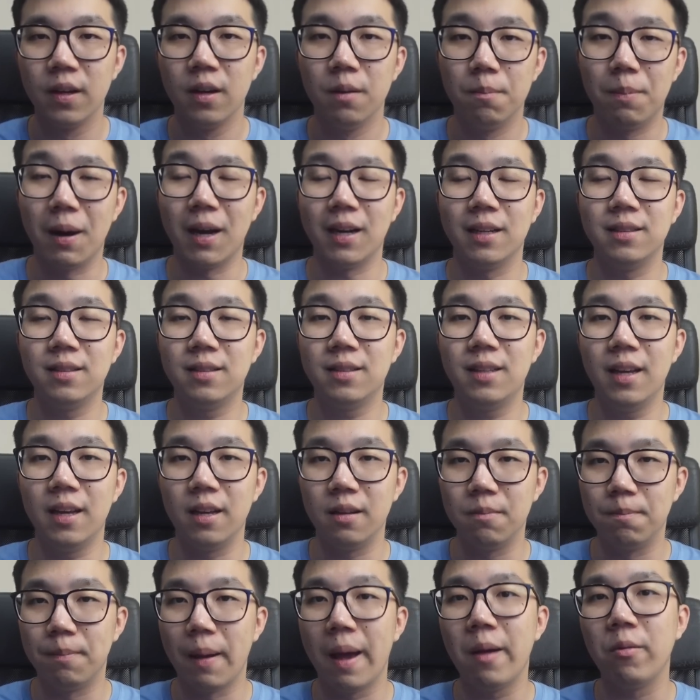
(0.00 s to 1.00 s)
but
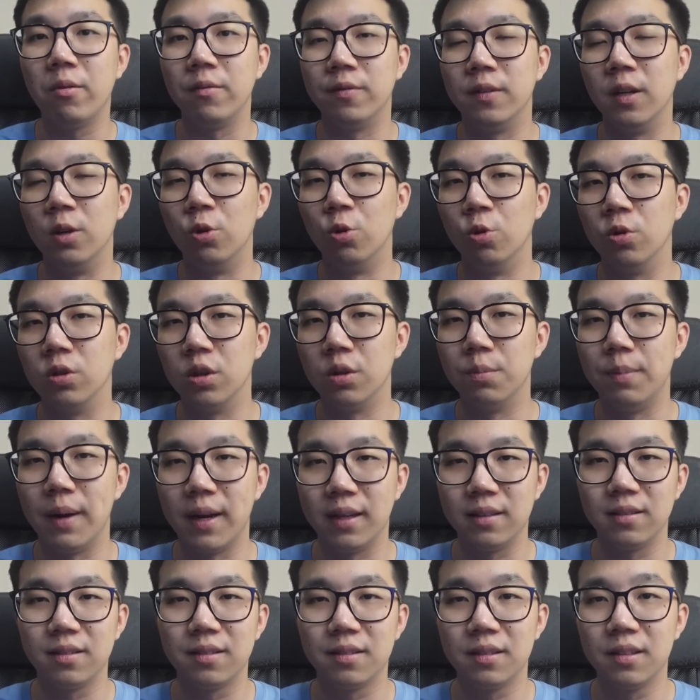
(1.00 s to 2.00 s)
instead bank with the local
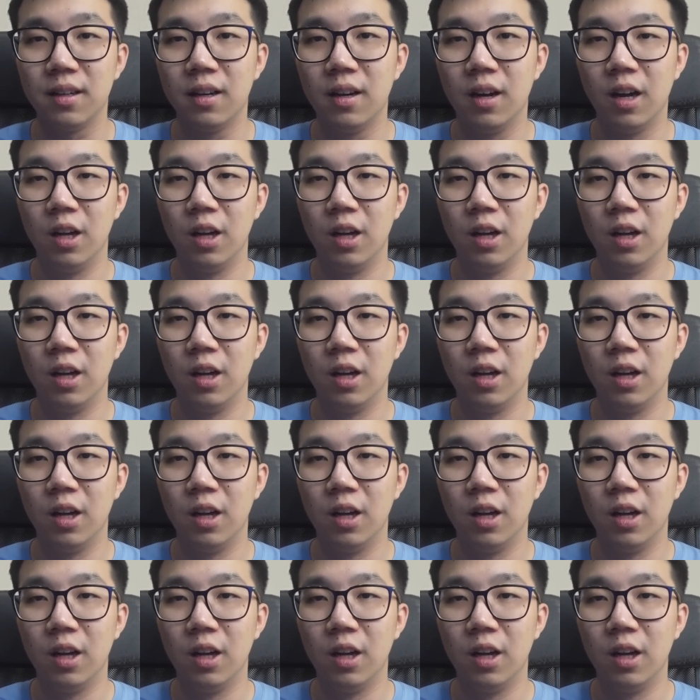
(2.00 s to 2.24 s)
banks.